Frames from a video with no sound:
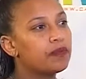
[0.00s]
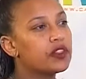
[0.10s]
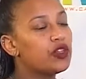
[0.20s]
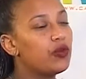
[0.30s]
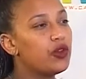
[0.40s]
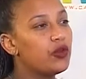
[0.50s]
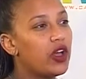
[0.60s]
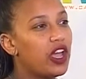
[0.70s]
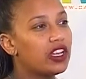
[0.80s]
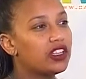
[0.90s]
So when you
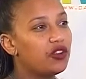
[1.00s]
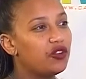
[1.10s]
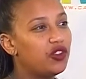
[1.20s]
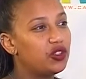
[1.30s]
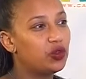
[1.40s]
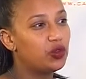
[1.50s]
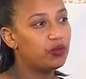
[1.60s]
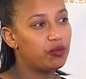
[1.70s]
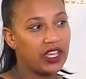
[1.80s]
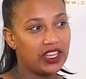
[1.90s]
were at Oval North
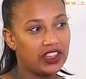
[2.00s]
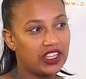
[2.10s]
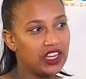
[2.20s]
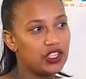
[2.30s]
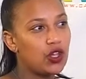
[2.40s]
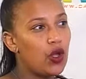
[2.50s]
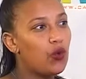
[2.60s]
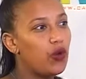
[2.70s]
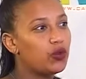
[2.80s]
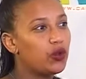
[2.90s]
back in the days,
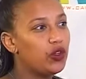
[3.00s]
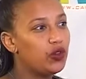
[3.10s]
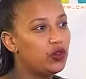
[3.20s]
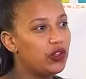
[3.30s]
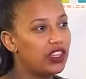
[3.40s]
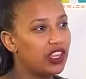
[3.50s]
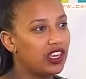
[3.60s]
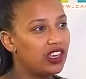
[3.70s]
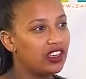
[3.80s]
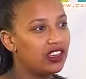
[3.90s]
what were you doing there?